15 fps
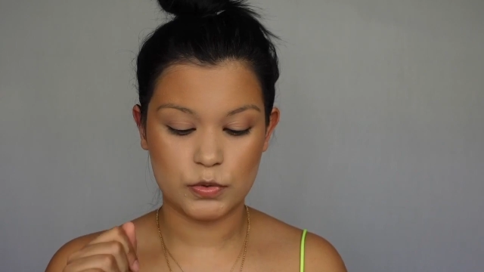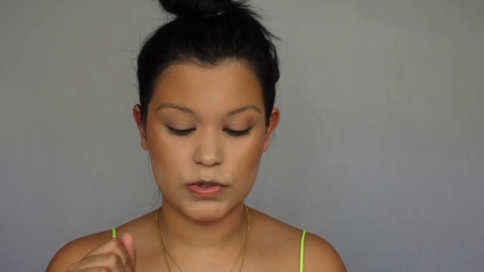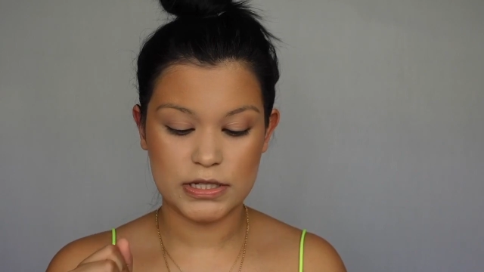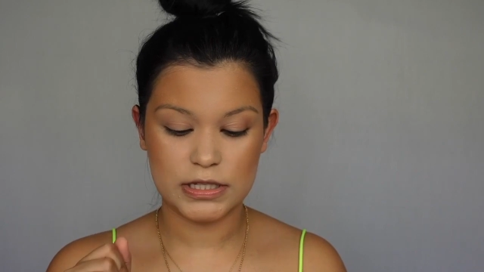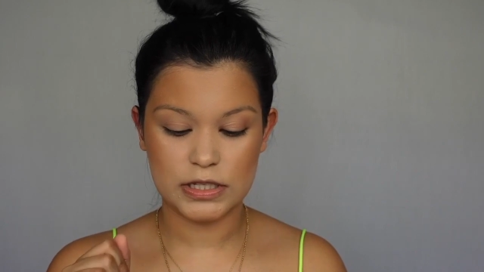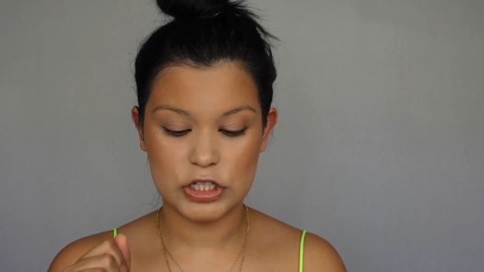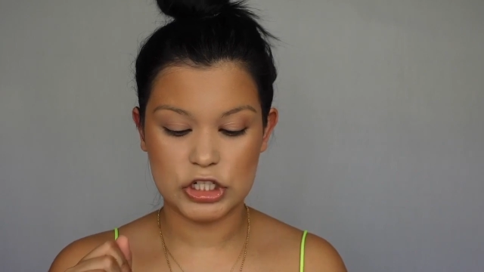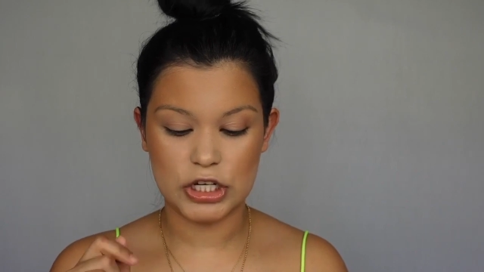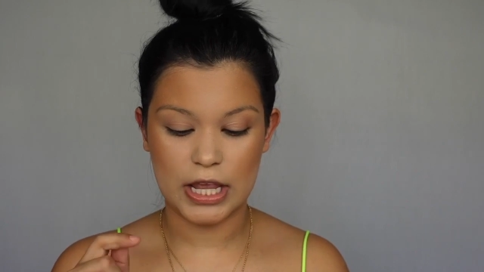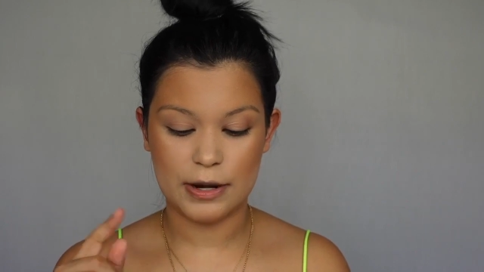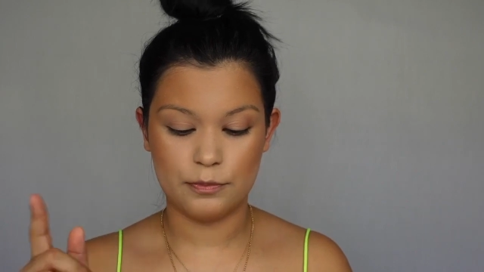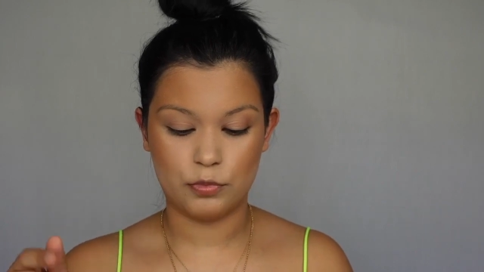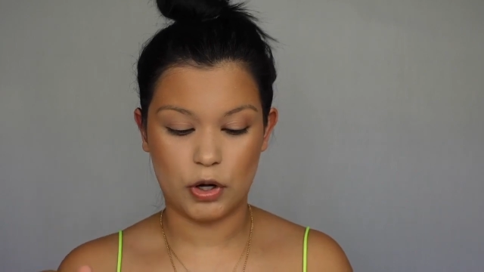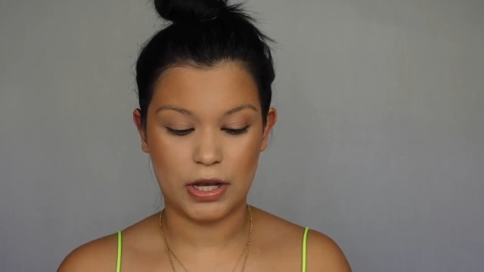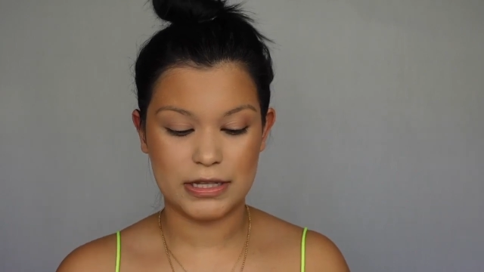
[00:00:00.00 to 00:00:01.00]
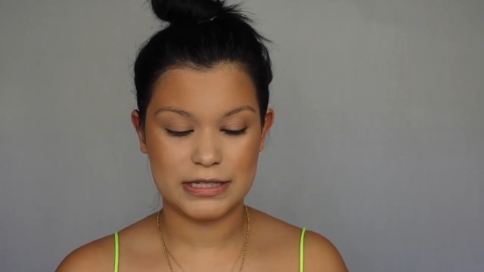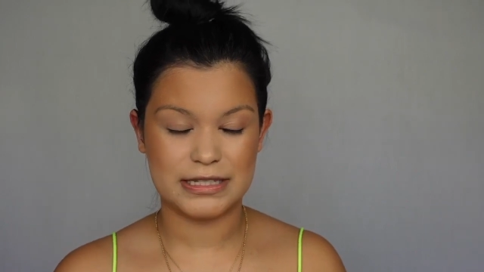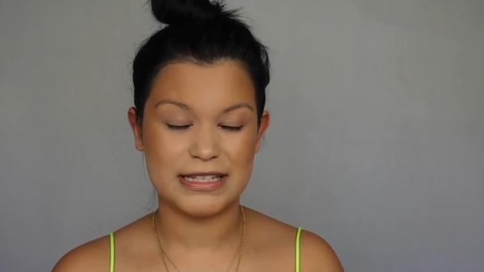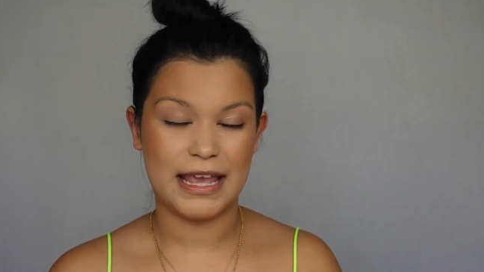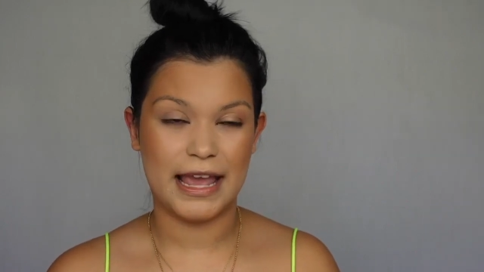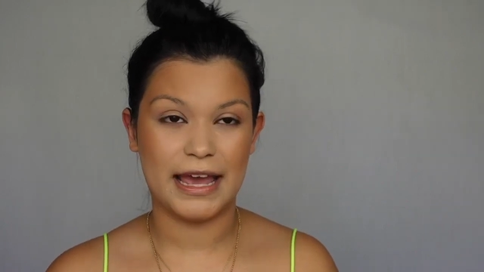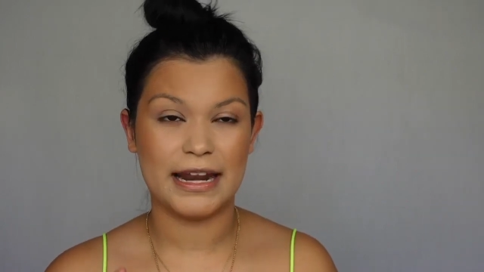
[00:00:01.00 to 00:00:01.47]
one is in the shade Bronze
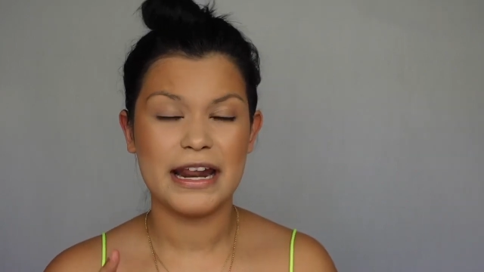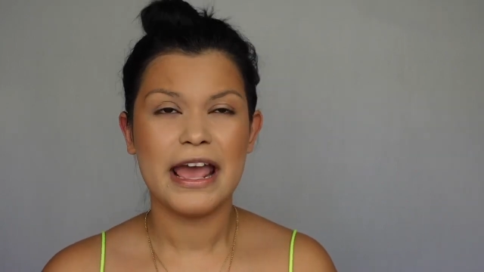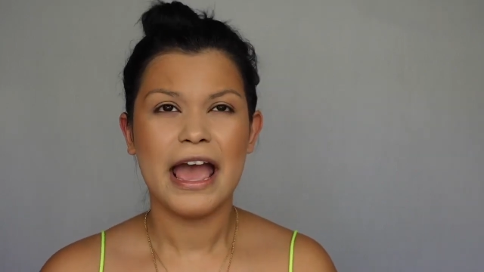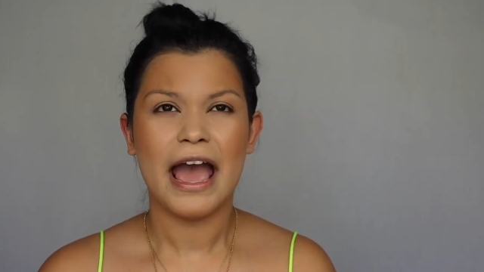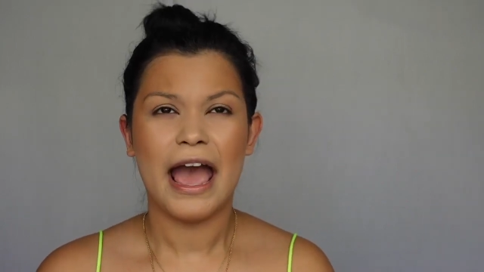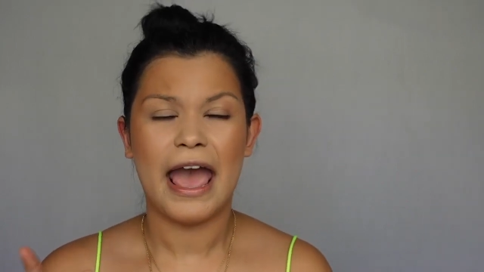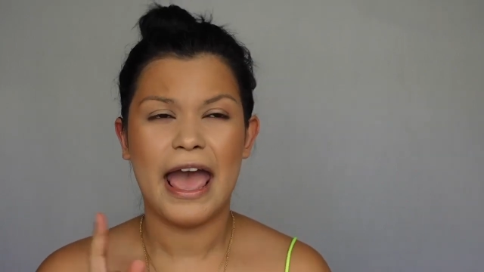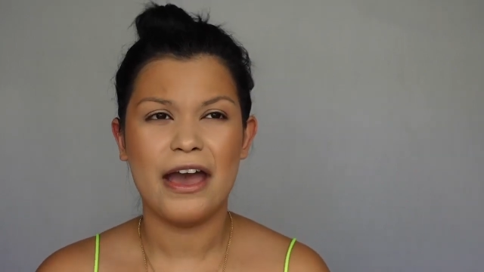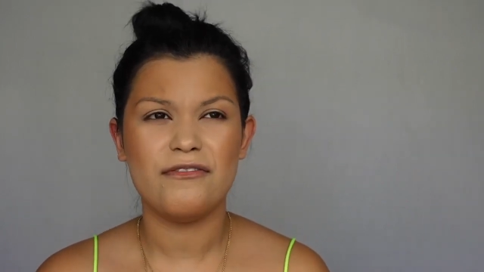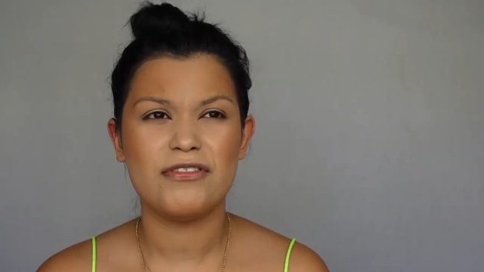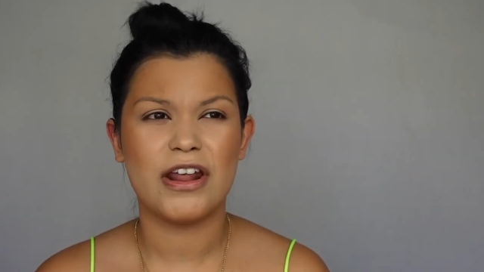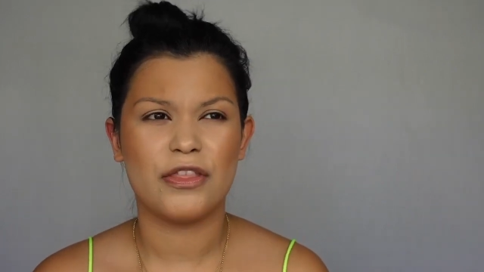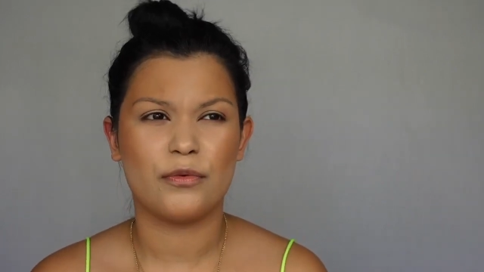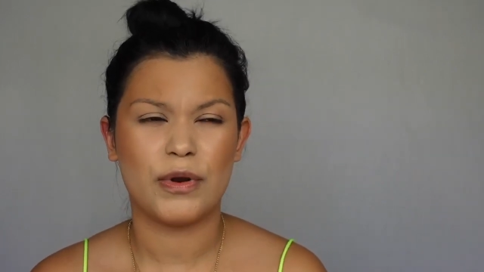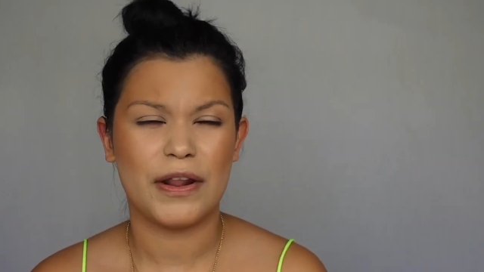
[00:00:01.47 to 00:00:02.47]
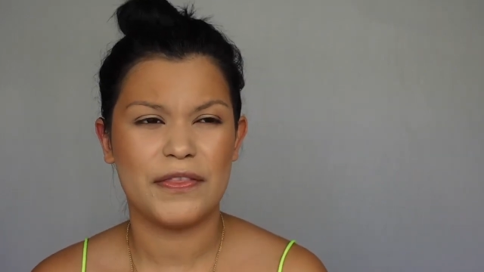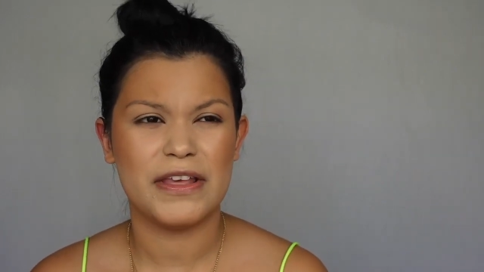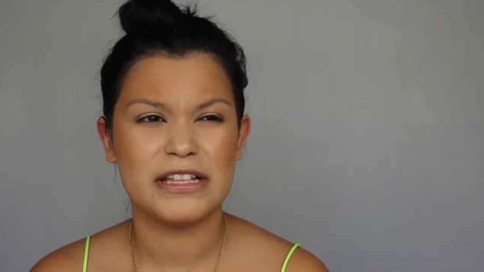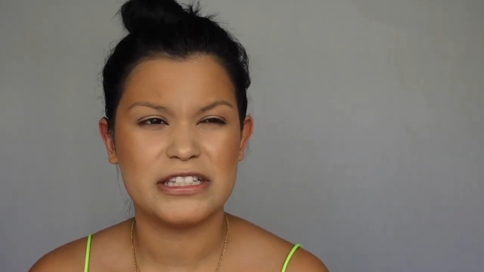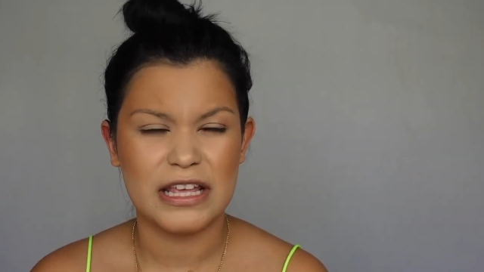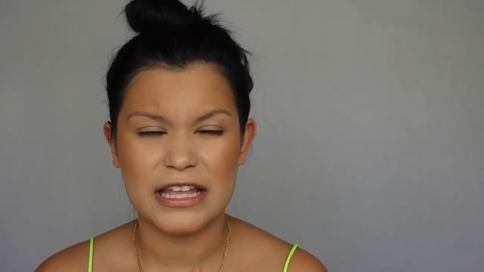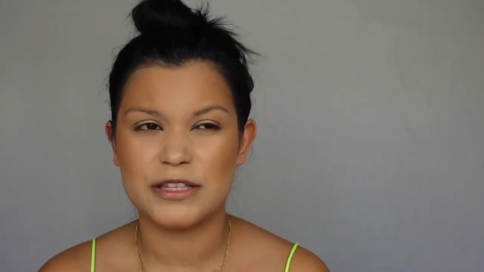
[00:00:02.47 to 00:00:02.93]
Tan. I have another one, I
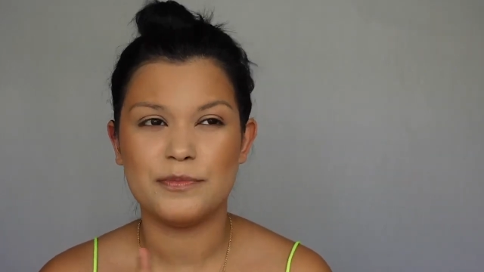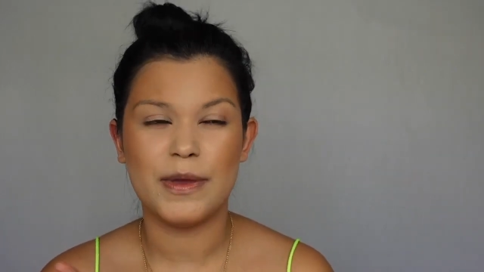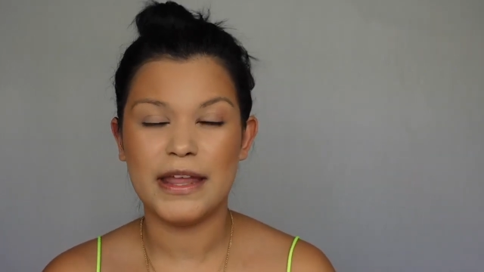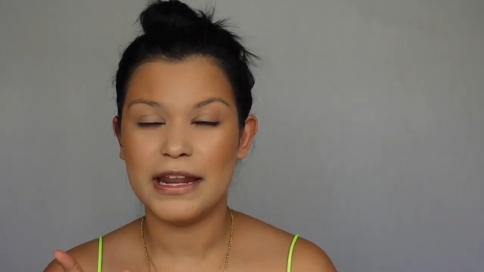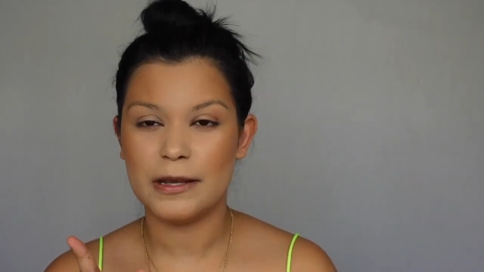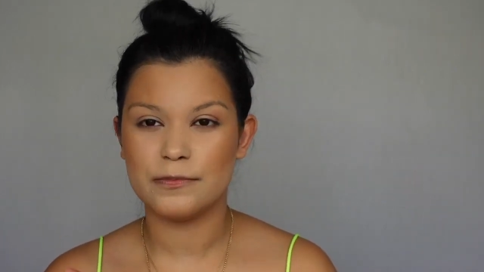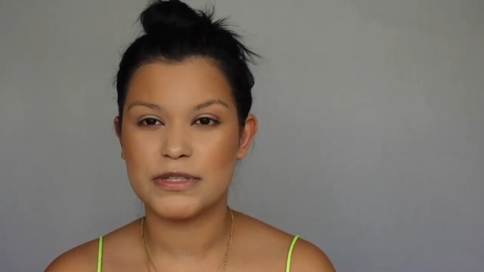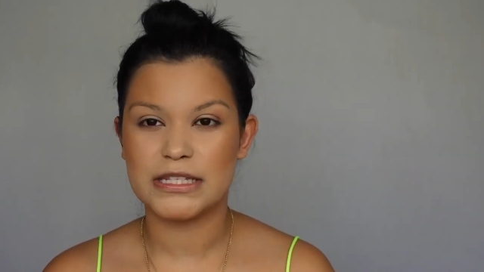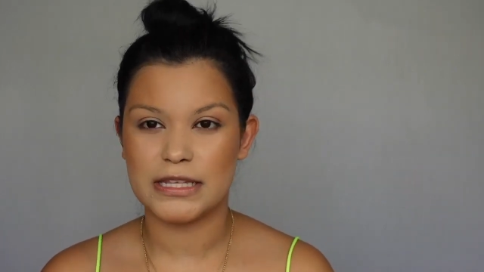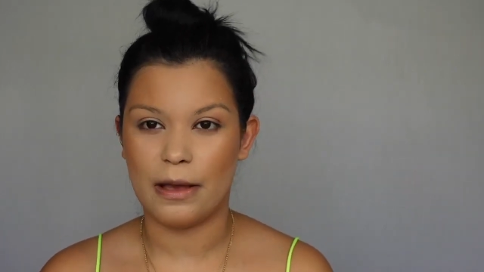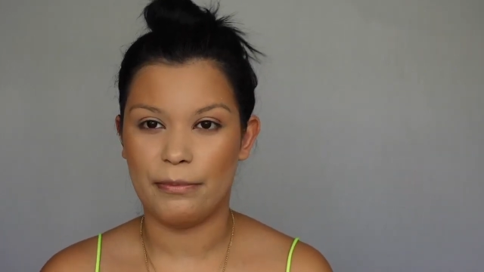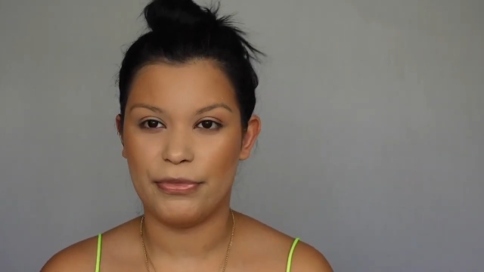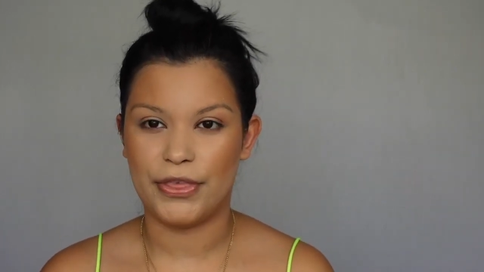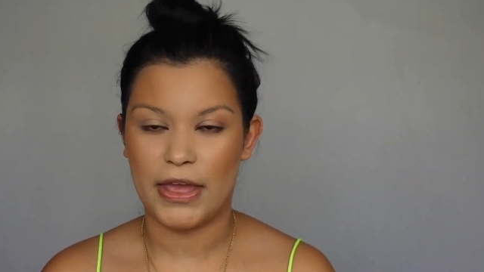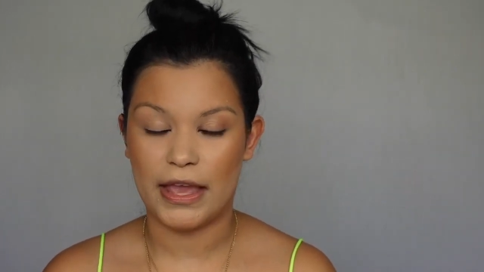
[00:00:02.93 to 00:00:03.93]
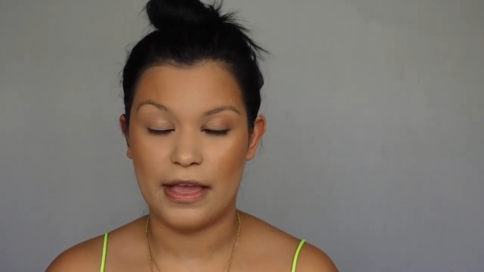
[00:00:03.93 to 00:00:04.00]
think it's medium something,